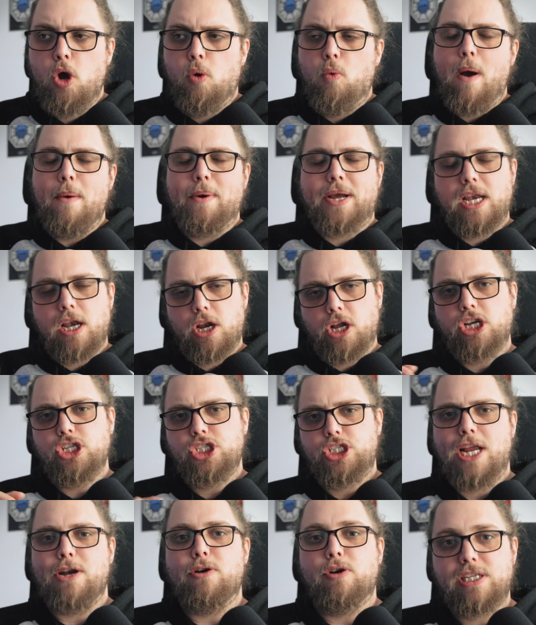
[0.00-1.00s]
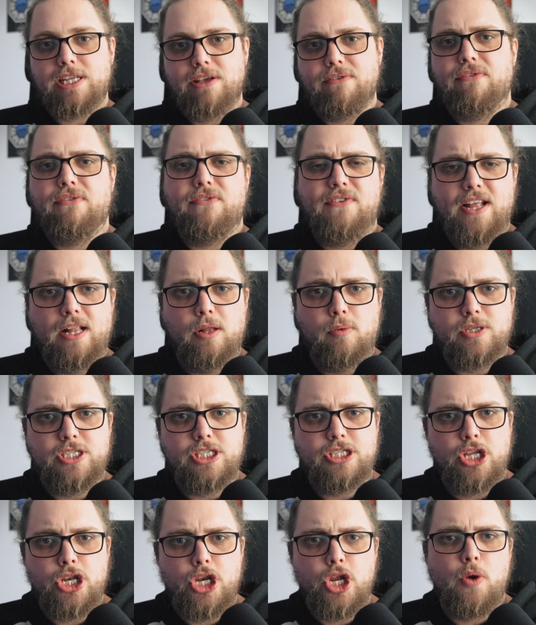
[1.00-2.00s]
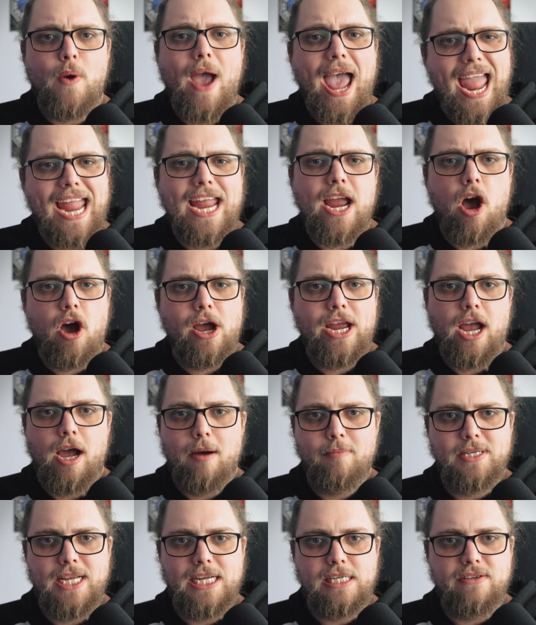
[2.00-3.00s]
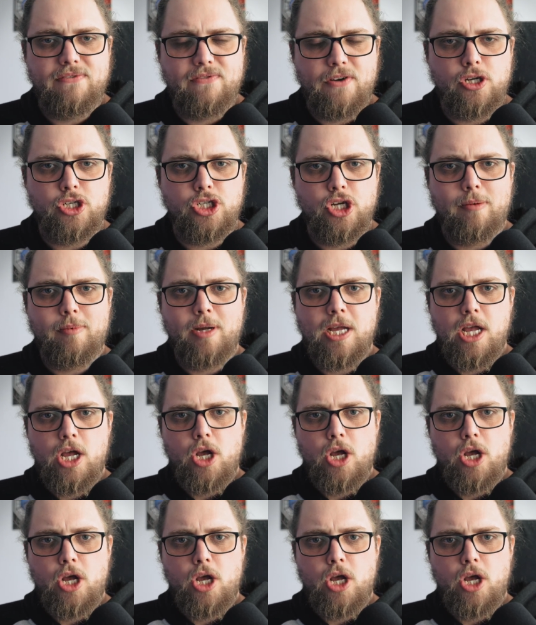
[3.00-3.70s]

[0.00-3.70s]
where we're going to look at Generative Fill, which is the new A I update to Photoshop,